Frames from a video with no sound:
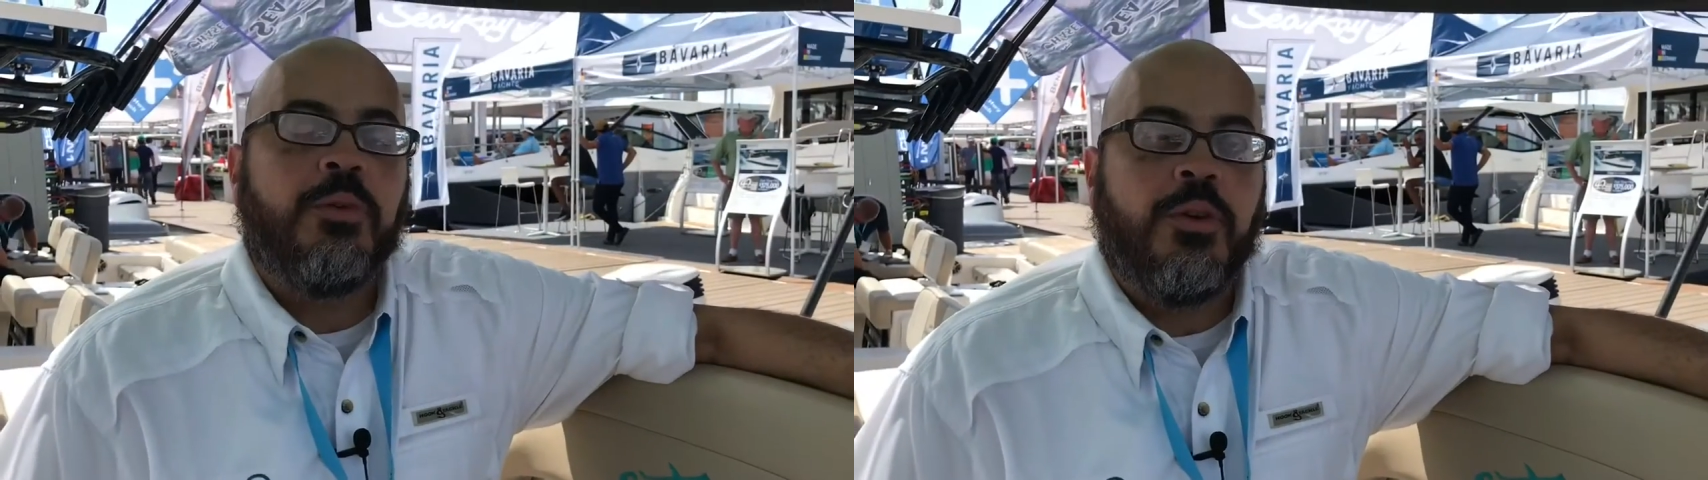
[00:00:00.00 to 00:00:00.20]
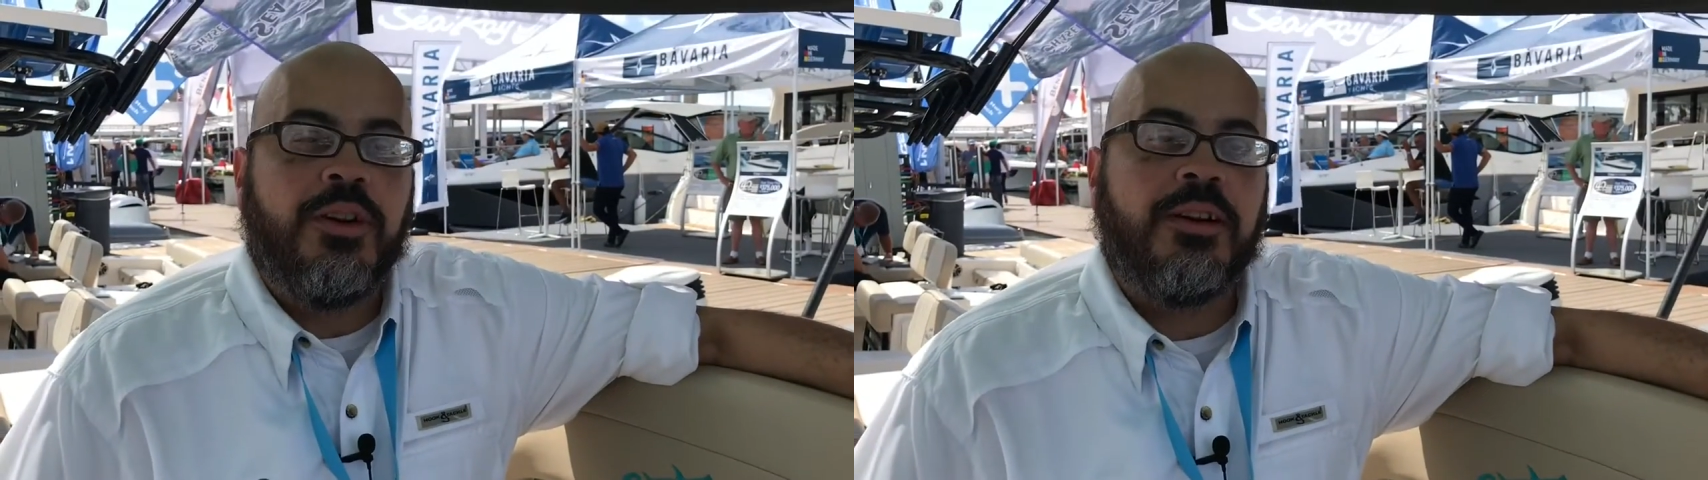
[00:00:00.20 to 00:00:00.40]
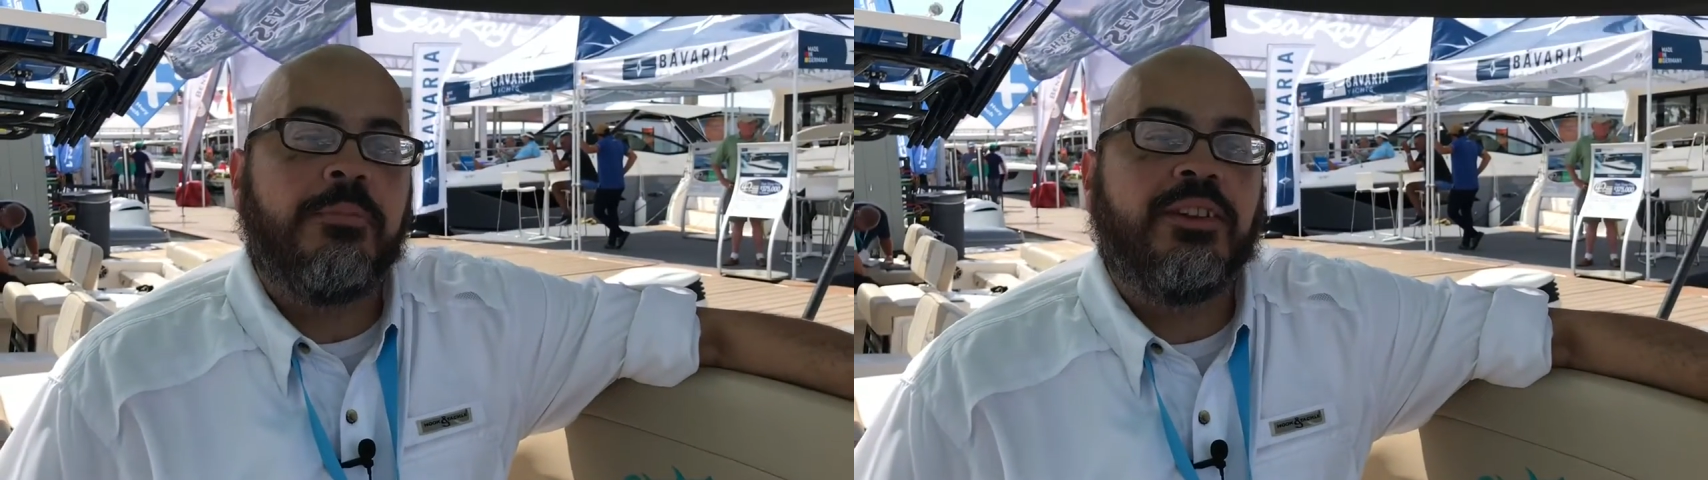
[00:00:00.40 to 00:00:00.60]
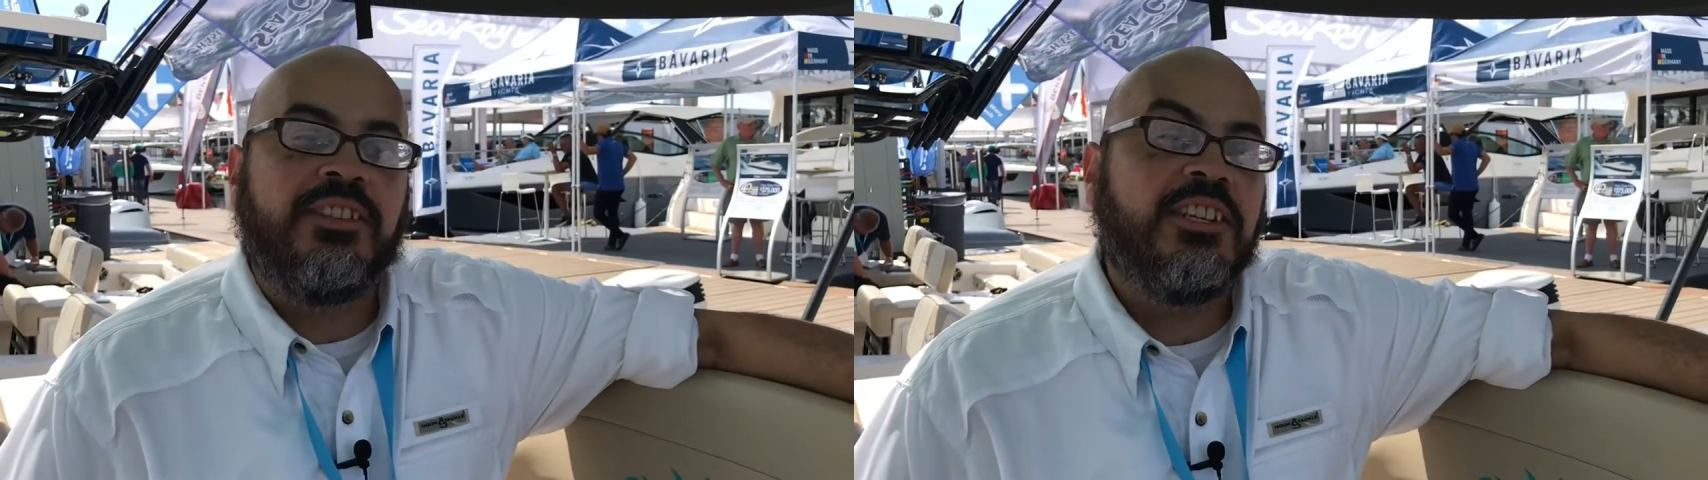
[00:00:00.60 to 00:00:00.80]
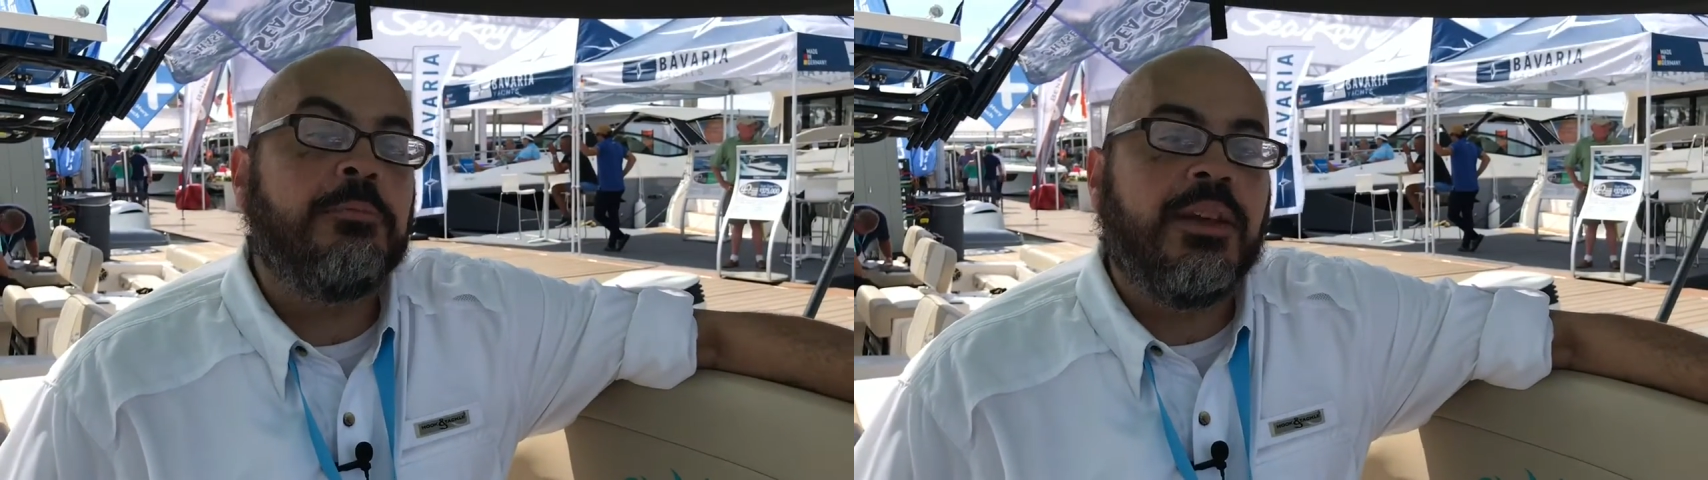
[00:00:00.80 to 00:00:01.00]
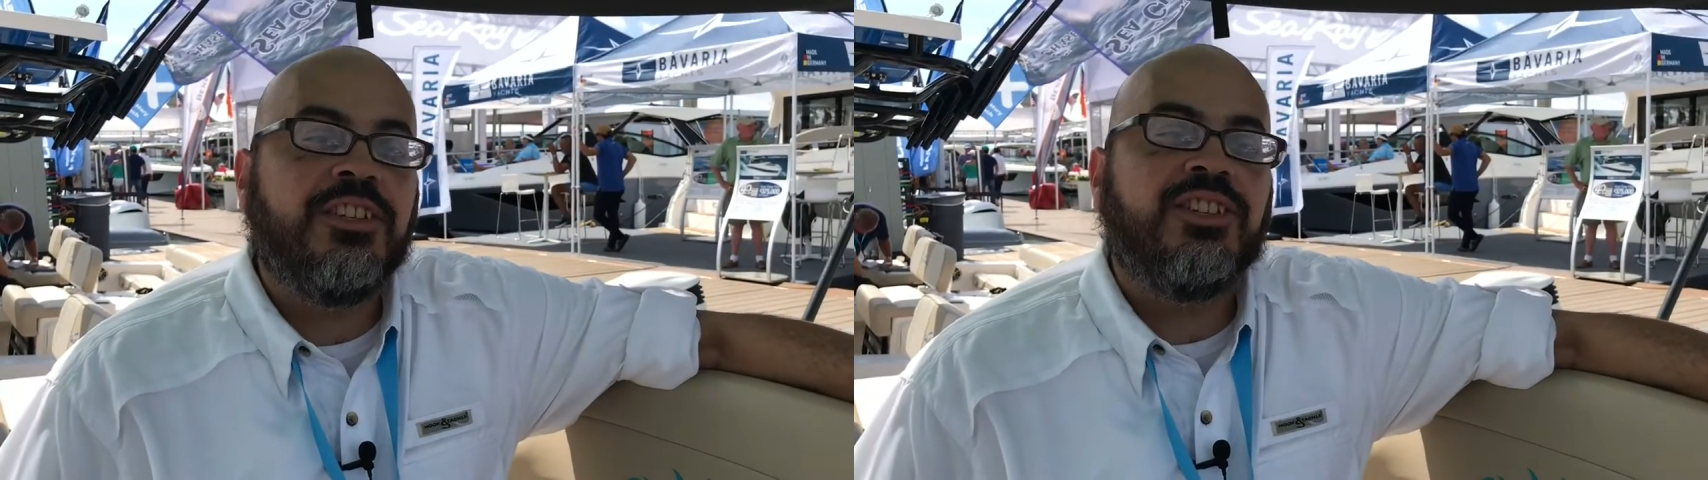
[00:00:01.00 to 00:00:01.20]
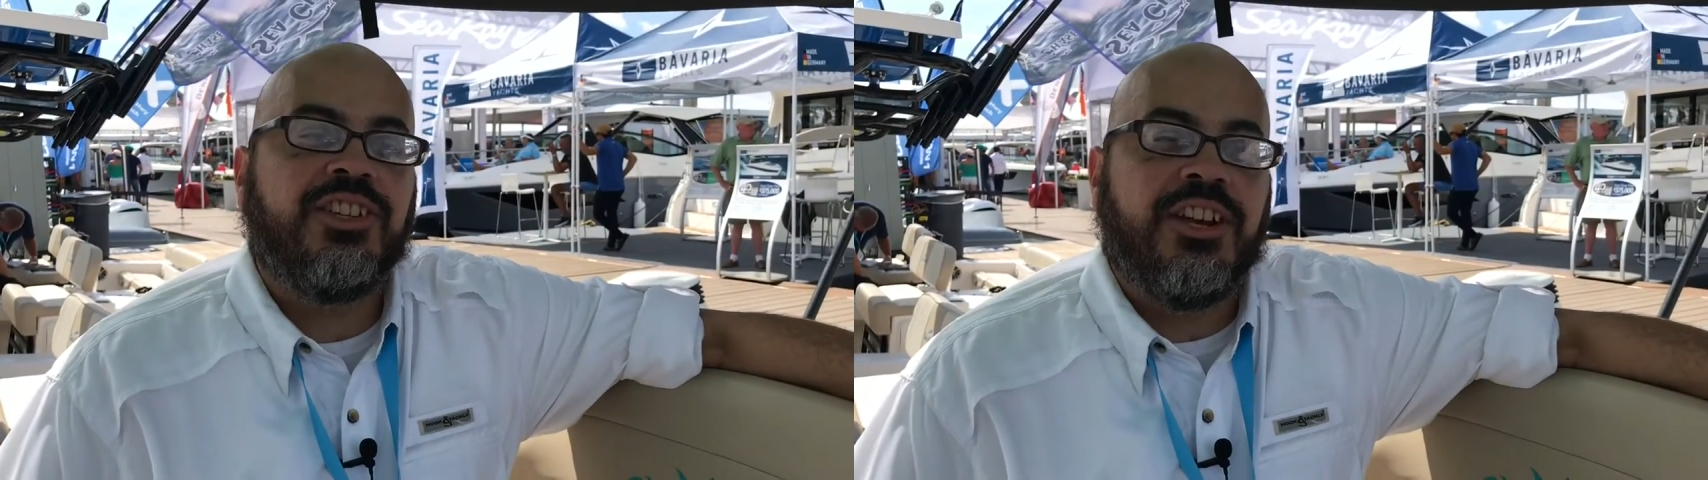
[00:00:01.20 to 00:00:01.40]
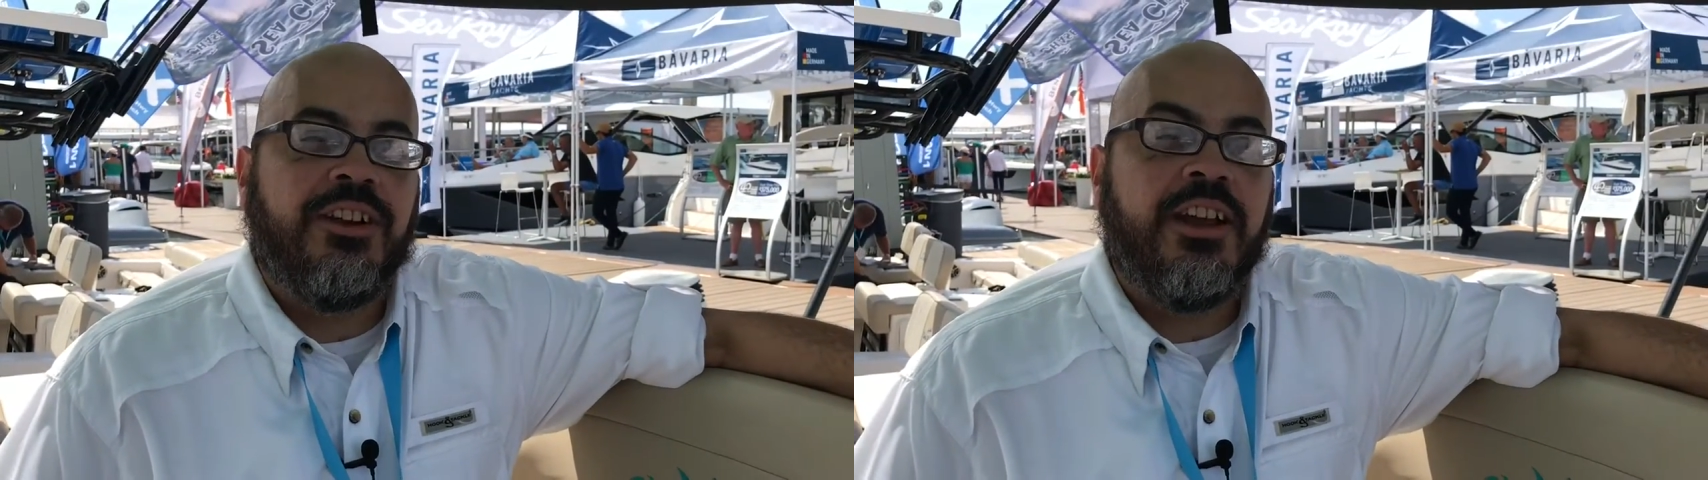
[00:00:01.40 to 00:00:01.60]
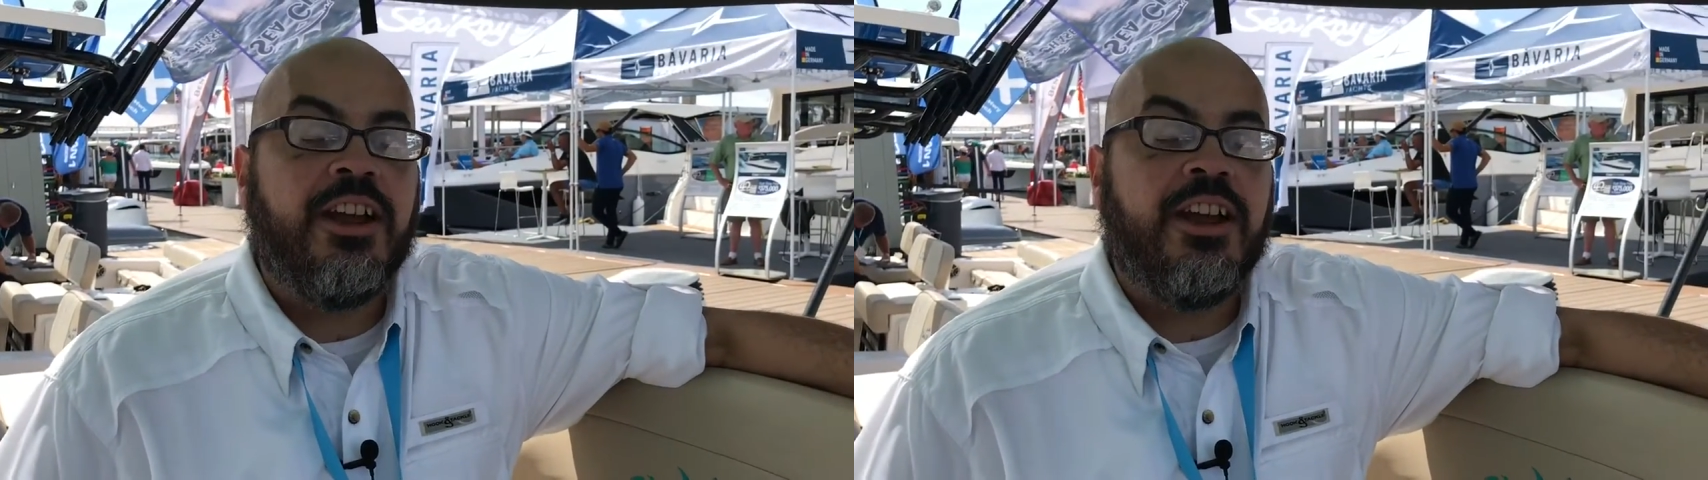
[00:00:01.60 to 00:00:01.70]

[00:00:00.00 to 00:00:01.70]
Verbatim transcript: more about this bench chair